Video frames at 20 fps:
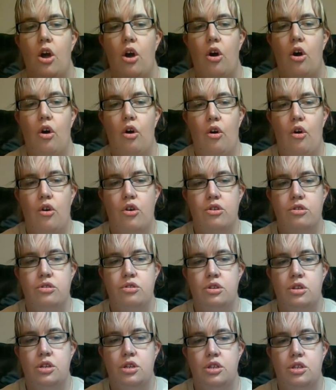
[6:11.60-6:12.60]

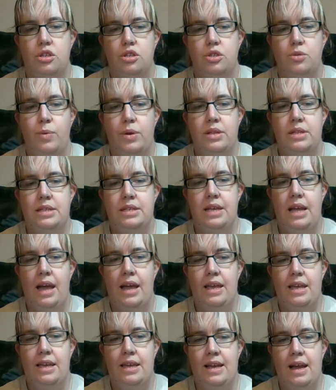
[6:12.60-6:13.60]
on
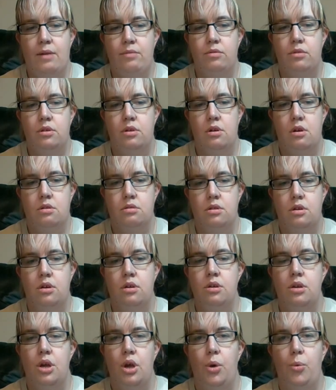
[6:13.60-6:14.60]
28 count Lugana,
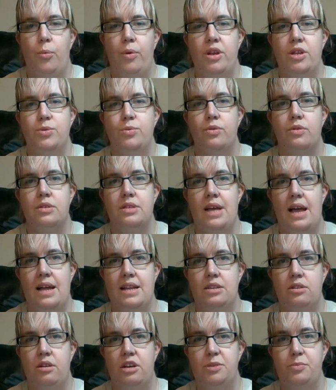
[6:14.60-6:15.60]
which was
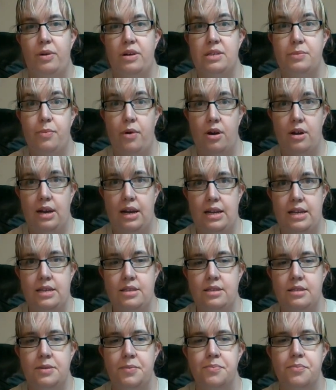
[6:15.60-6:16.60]
hand dyed by
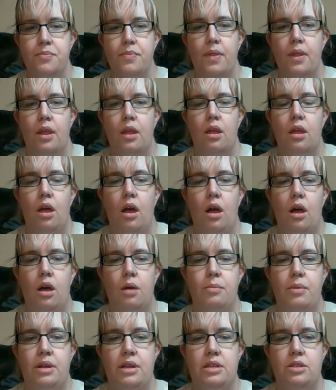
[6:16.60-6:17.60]
Sparkleys,
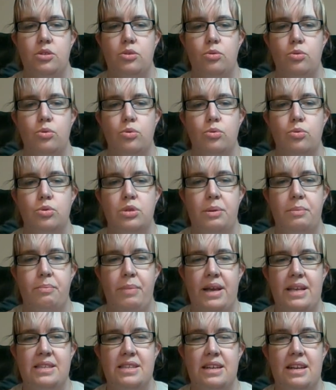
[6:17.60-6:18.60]
and it's called
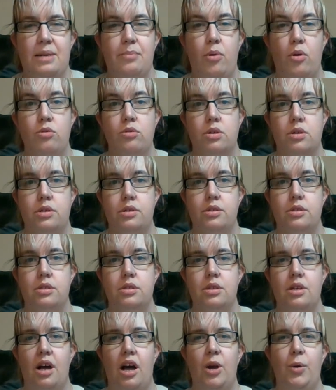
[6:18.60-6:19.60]
Basically Bonkers.
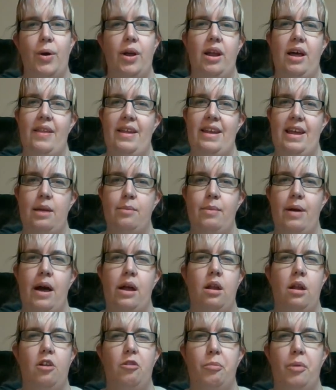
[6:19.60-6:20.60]
I quite like that name, and
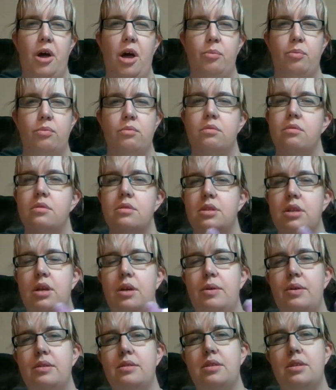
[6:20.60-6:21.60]
I love purple, so
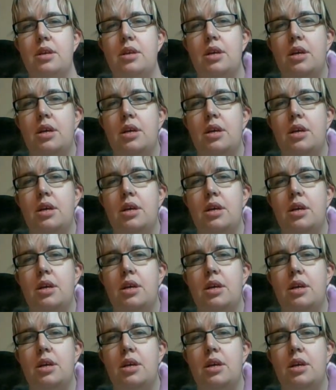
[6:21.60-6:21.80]
it's